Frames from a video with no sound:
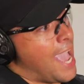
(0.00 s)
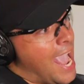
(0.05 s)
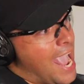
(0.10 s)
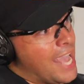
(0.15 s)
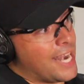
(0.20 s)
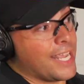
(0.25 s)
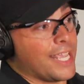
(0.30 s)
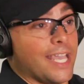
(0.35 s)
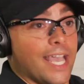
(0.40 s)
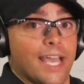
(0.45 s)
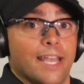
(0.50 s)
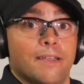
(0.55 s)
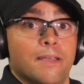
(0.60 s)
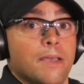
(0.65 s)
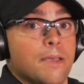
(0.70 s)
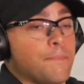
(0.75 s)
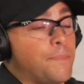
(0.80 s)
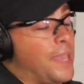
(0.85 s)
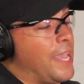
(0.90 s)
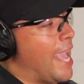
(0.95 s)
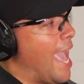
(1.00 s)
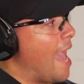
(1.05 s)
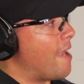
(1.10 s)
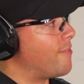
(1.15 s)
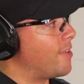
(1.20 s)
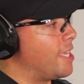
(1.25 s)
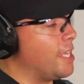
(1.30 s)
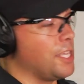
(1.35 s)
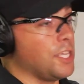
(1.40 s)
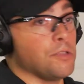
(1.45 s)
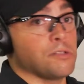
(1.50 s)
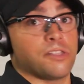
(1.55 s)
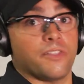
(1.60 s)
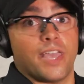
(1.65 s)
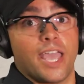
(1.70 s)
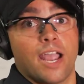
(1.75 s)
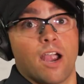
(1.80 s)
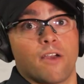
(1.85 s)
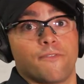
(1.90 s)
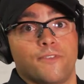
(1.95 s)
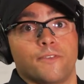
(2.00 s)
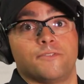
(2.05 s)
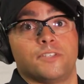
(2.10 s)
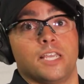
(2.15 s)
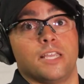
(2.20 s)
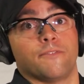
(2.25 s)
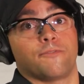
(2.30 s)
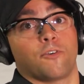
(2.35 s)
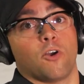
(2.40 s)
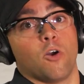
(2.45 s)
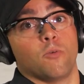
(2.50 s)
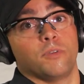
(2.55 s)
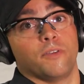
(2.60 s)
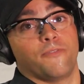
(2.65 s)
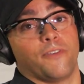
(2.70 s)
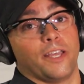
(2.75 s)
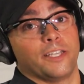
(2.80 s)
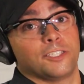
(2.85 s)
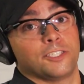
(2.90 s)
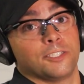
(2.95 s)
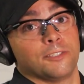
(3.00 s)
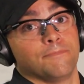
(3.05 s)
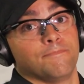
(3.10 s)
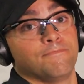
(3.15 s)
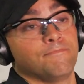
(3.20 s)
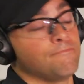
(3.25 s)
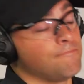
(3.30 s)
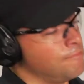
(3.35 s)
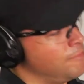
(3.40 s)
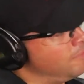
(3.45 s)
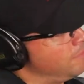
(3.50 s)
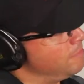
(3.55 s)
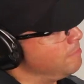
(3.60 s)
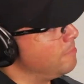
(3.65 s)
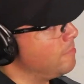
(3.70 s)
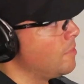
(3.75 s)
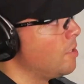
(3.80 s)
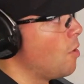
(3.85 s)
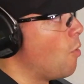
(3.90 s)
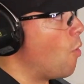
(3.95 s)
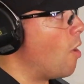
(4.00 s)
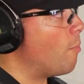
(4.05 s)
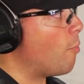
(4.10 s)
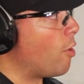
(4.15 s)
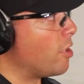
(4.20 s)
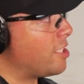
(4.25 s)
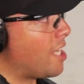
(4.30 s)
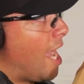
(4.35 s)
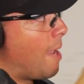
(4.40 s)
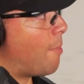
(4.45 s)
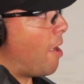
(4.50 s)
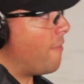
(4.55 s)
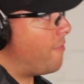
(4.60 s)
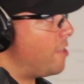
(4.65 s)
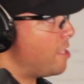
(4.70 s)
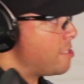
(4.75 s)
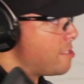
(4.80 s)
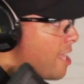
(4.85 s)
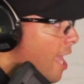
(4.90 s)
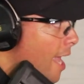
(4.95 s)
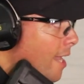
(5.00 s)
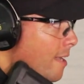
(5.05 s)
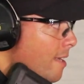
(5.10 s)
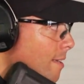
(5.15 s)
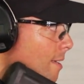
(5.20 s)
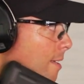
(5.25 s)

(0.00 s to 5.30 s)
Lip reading: And again, big advocate of using the AR-15 for home defense. One more time off this side.